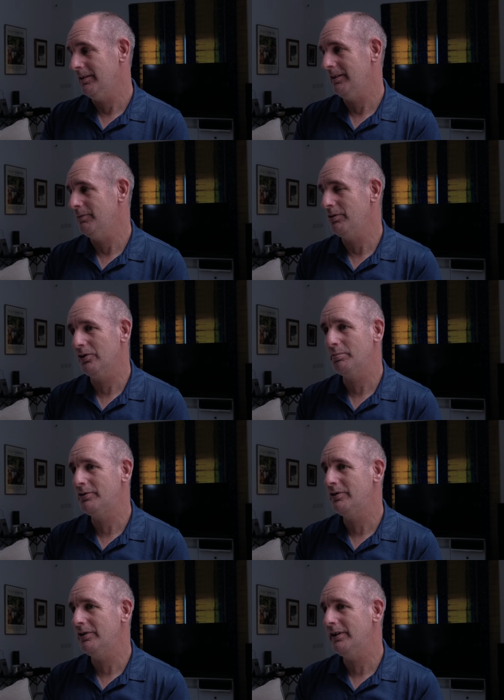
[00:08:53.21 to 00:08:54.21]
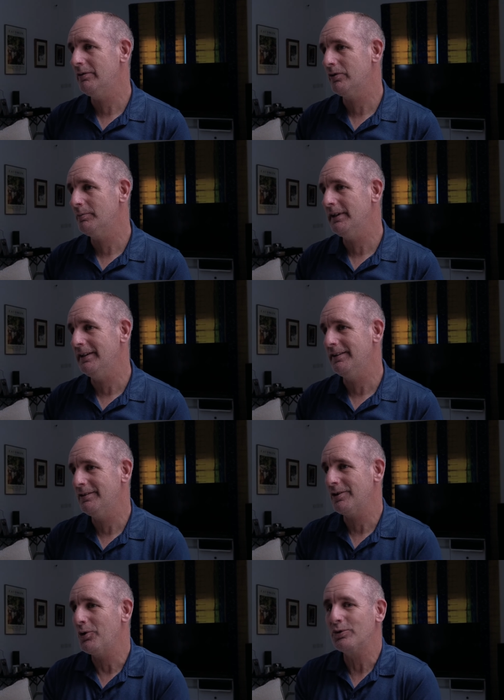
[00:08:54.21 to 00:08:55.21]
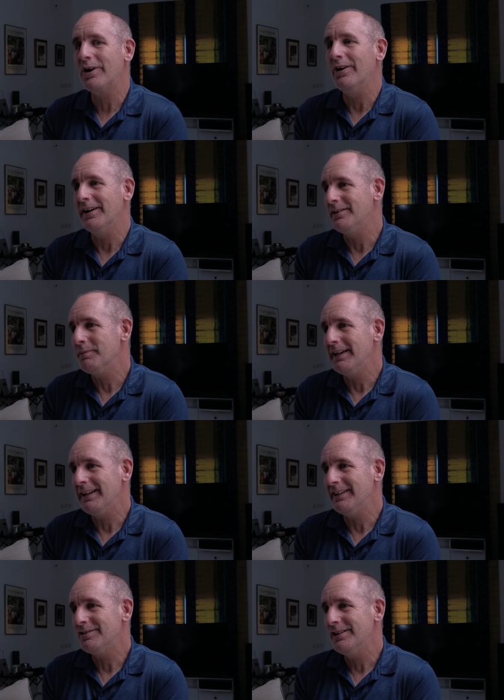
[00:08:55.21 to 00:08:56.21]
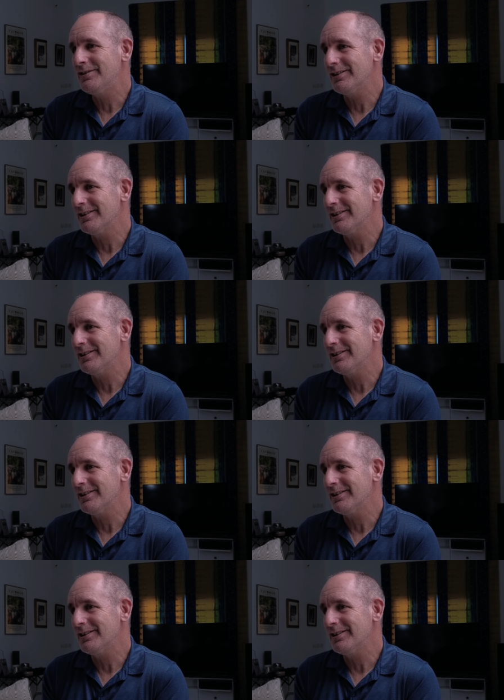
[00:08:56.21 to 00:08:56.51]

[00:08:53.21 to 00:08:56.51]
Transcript: There was an opportunity for me, this old guy, to be an English teacher,